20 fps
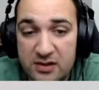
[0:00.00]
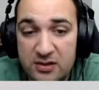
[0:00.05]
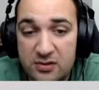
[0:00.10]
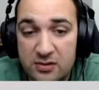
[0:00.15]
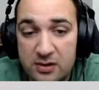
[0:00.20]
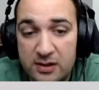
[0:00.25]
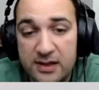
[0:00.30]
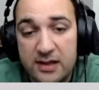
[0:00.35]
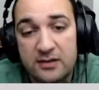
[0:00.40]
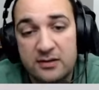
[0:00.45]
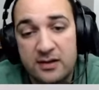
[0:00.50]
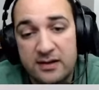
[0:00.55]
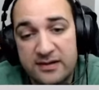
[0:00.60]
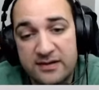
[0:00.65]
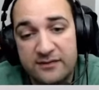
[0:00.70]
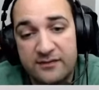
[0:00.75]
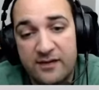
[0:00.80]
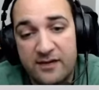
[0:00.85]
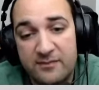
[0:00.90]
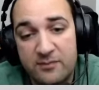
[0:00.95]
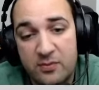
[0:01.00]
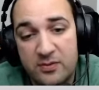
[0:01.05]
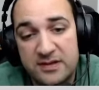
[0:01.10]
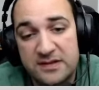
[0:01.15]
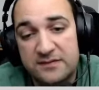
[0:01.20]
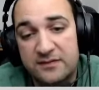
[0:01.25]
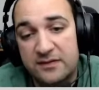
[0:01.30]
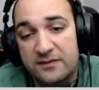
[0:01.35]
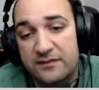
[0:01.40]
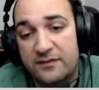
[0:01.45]
You're looking at 95
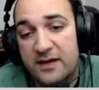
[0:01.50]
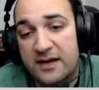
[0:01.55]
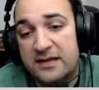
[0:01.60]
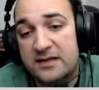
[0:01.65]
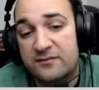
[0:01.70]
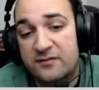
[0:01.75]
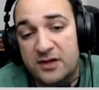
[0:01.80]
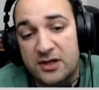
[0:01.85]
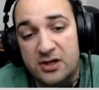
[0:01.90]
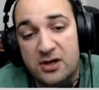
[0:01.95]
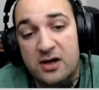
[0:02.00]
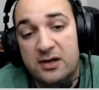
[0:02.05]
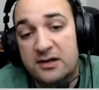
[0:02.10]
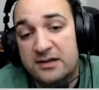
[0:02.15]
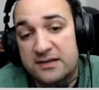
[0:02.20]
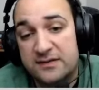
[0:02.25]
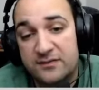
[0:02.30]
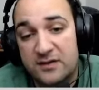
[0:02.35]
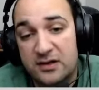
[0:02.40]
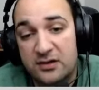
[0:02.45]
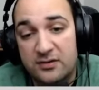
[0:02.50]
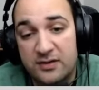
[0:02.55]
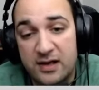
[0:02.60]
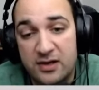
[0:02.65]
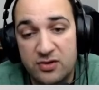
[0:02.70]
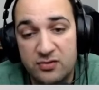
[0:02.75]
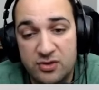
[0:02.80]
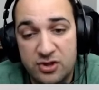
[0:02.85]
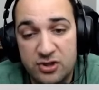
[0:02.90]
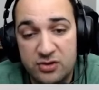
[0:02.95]
points for the fighter regardless of the
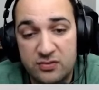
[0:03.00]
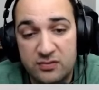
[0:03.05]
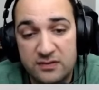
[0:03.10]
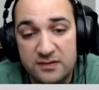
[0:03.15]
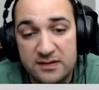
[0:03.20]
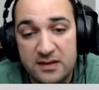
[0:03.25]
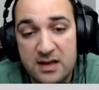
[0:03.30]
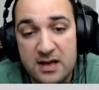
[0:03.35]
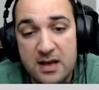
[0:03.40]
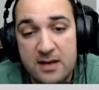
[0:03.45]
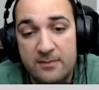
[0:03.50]
loadout you choose,